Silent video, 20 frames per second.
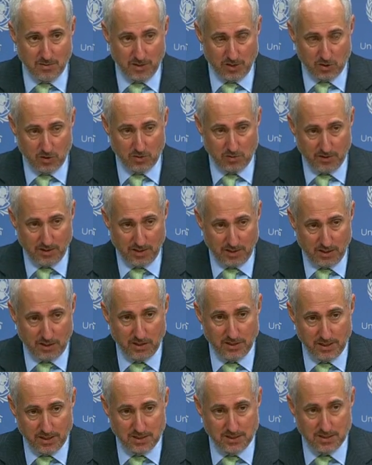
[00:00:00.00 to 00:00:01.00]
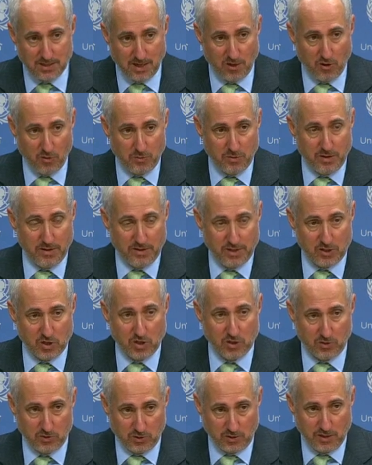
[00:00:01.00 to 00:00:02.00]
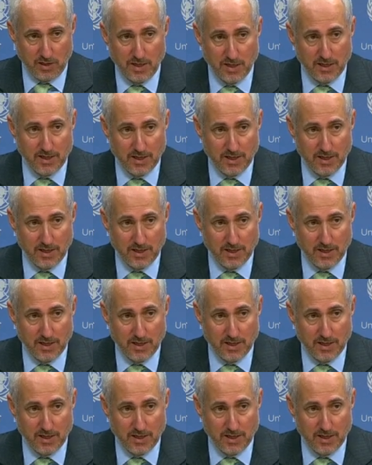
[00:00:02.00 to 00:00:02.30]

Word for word: to make sure that clinics stay open and that children